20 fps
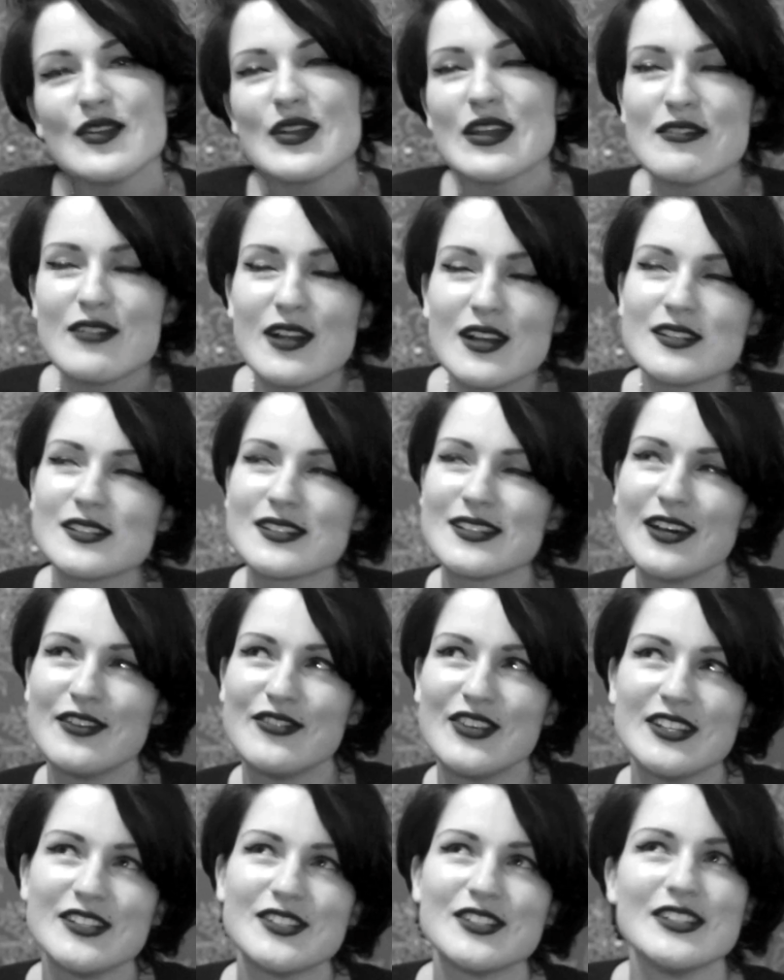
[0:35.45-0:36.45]
I'll get round to that
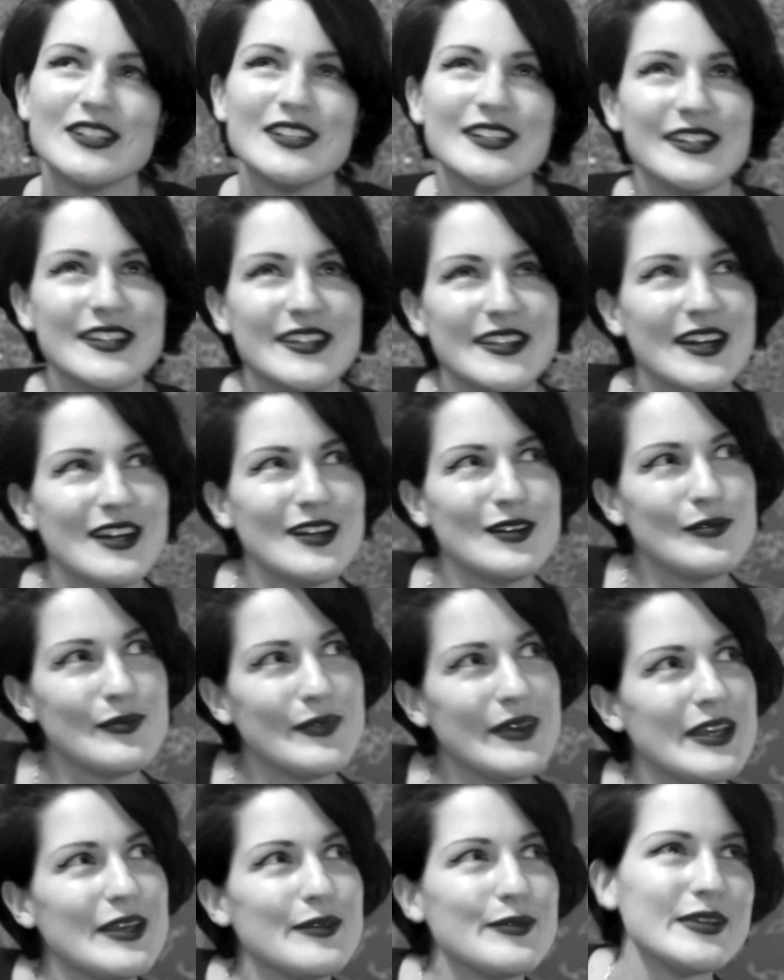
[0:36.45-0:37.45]
eventually, I'll
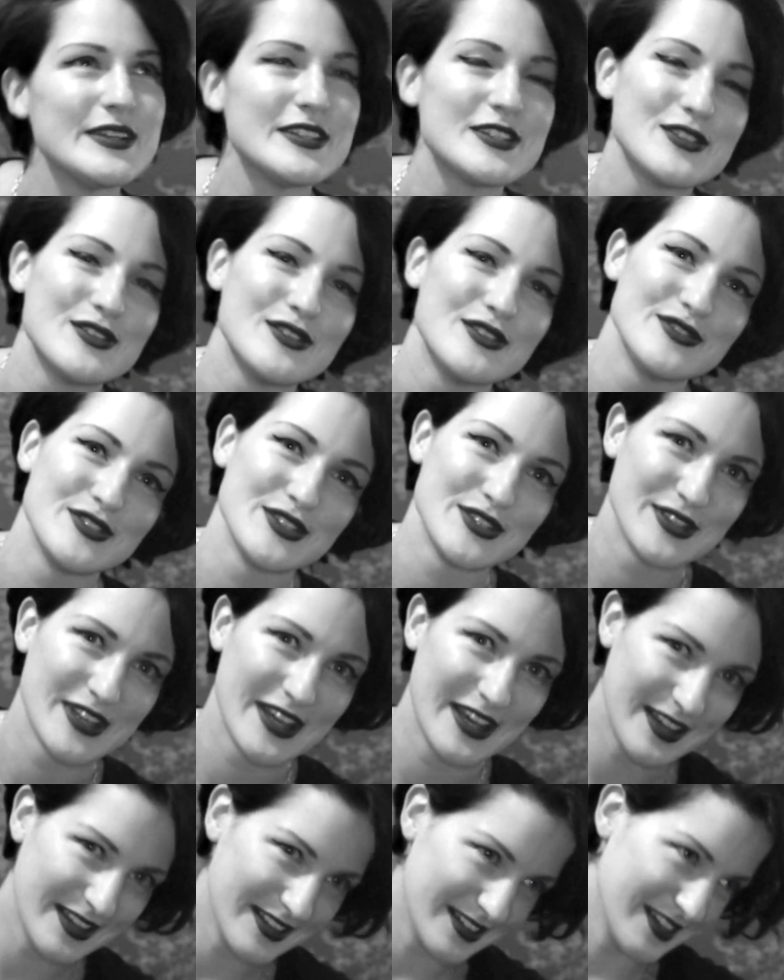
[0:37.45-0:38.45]
maybe sort of do
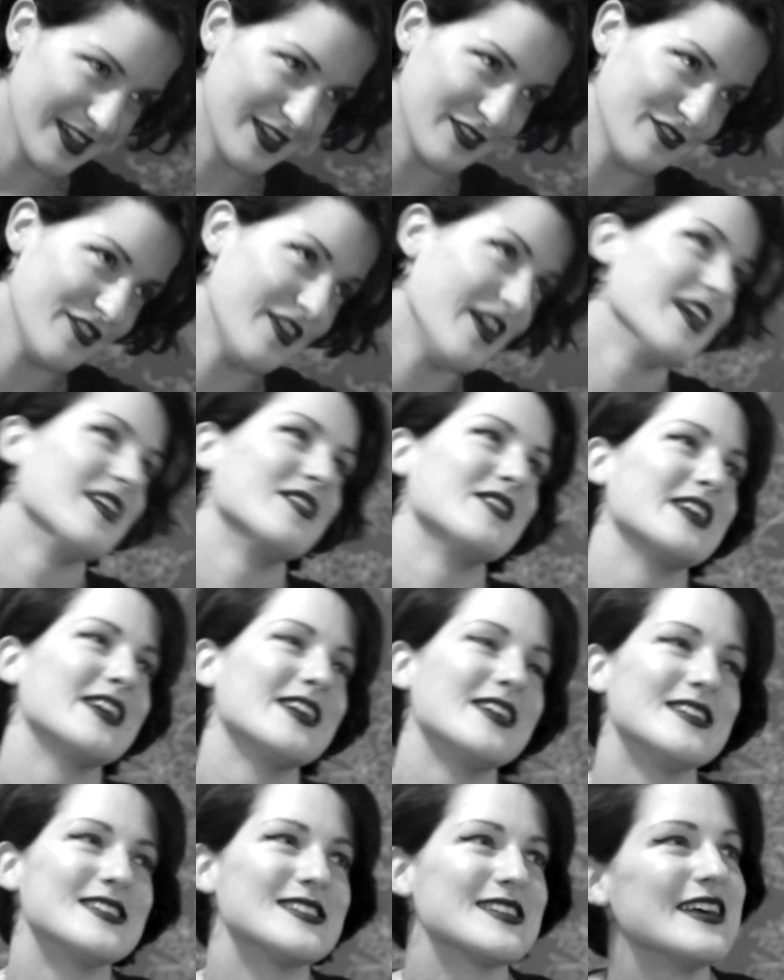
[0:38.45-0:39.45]
that in like five
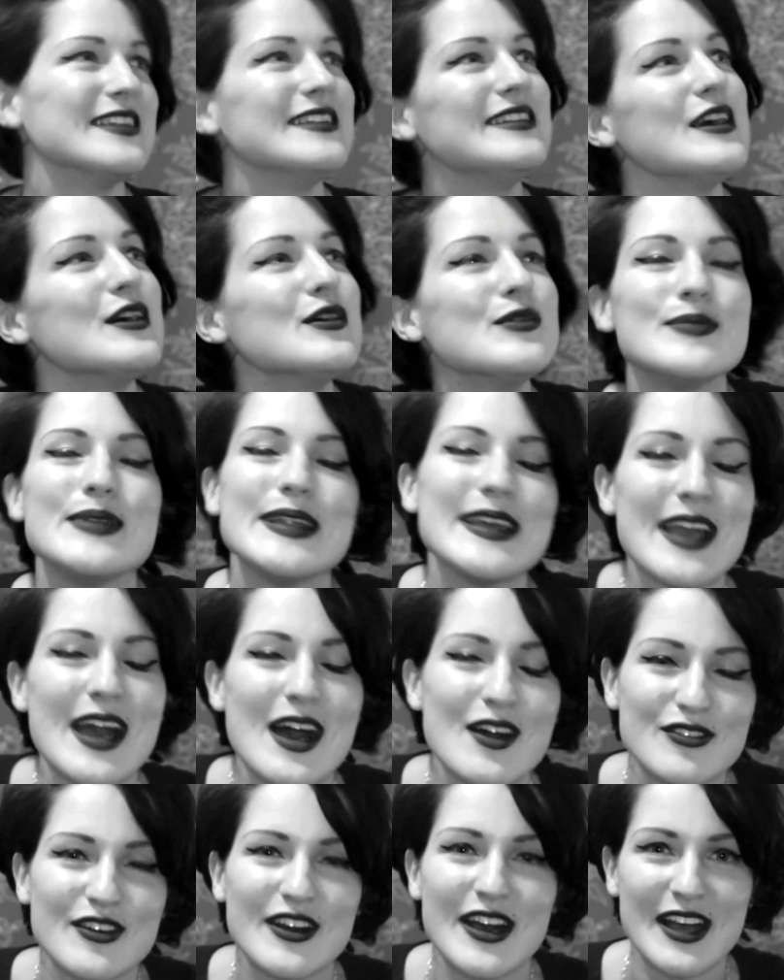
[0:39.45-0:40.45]
years, and nobody
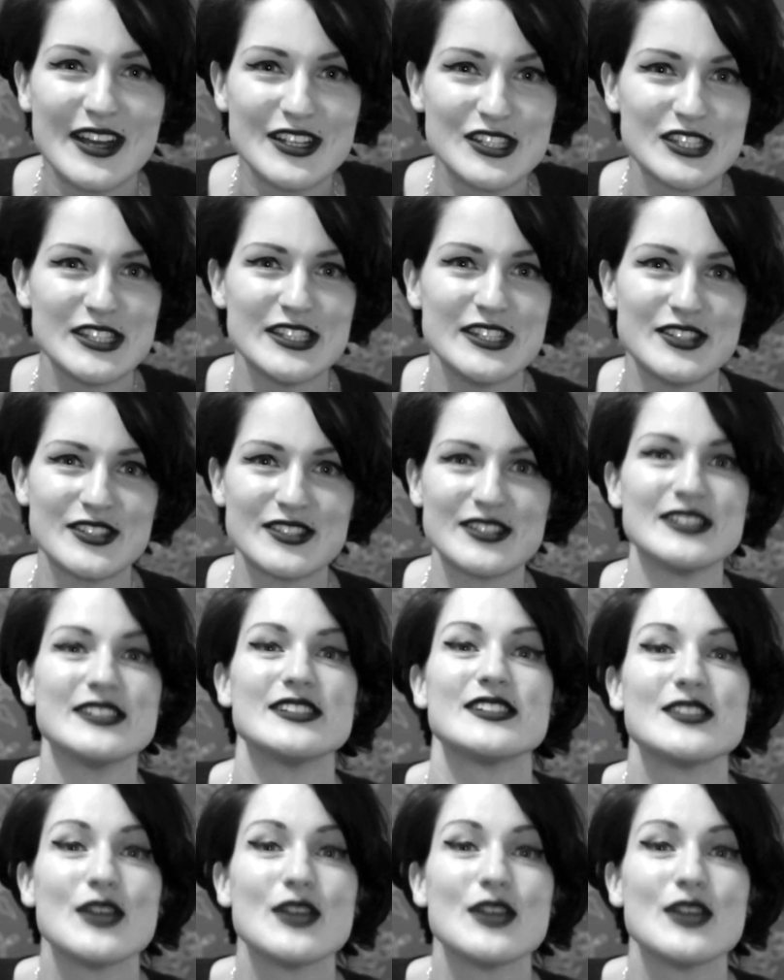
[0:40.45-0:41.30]
ever actually does it.